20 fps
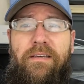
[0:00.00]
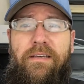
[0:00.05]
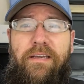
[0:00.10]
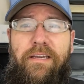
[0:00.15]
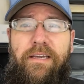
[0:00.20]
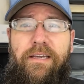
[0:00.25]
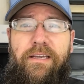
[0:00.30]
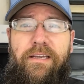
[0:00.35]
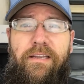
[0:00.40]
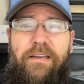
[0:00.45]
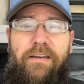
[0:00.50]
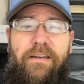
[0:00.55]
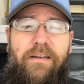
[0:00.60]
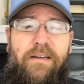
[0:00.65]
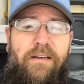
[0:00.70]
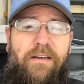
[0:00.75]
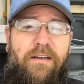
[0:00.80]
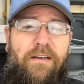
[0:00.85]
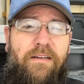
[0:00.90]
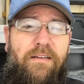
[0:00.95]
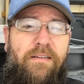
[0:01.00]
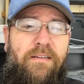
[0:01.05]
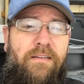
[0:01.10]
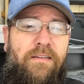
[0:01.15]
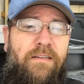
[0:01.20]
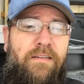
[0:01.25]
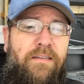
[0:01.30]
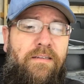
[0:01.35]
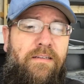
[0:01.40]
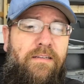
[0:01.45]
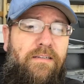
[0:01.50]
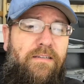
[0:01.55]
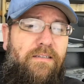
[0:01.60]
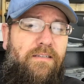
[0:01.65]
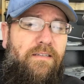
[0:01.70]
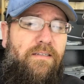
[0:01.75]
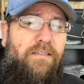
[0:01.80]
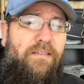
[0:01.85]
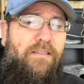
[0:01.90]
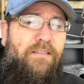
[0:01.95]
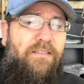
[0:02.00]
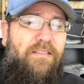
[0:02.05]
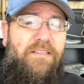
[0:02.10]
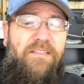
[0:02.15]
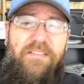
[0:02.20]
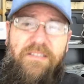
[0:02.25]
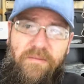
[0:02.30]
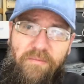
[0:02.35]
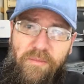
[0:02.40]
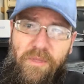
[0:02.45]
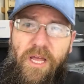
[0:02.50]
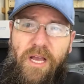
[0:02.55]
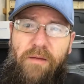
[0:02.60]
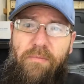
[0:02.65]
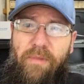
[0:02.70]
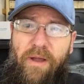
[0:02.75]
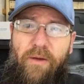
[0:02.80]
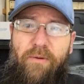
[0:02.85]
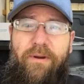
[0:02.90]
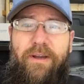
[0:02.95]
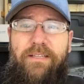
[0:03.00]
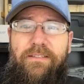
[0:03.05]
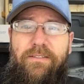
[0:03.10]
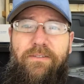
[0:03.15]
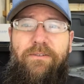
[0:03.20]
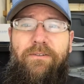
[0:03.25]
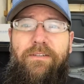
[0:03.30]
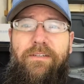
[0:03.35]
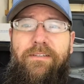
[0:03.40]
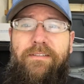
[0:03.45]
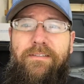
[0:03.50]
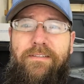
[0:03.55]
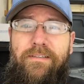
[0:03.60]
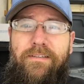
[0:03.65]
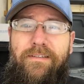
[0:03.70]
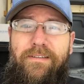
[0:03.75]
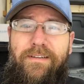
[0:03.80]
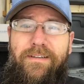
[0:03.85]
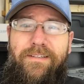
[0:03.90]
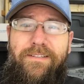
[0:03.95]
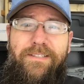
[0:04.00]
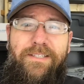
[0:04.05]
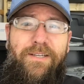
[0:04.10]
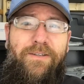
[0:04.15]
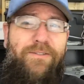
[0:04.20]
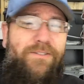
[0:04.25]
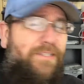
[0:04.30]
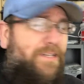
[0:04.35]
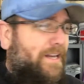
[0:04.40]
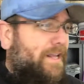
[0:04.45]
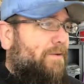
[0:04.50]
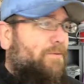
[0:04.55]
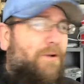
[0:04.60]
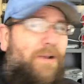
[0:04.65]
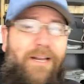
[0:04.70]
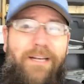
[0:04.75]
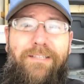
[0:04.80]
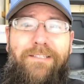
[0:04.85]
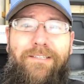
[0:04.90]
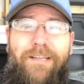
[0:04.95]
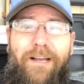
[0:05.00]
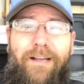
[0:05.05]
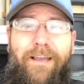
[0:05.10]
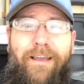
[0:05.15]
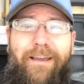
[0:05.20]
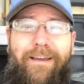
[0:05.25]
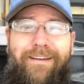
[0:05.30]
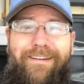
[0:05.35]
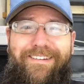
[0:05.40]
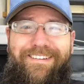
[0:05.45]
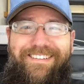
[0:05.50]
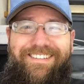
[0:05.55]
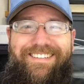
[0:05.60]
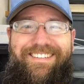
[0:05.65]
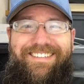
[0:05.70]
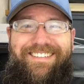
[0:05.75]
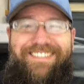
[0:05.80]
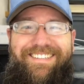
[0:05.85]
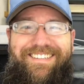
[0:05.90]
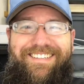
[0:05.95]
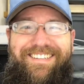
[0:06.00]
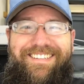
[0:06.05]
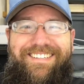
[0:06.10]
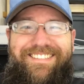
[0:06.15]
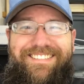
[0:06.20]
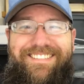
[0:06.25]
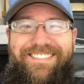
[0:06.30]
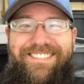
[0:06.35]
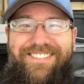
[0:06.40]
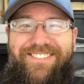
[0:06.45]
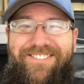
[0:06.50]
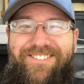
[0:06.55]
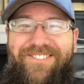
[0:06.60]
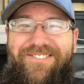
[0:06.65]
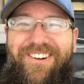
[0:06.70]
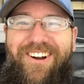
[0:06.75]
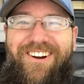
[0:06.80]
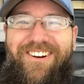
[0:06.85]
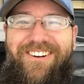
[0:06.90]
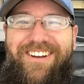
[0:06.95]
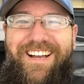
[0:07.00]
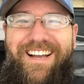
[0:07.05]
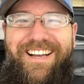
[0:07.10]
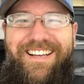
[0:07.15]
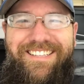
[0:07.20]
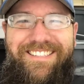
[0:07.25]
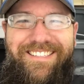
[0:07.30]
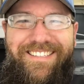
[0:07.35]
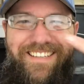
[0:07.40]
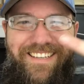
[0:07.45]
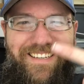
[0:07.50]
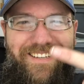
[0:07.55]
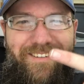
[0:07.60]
and send some luck my way too, because sales today were kind of sucky. Till tomorrow, guys.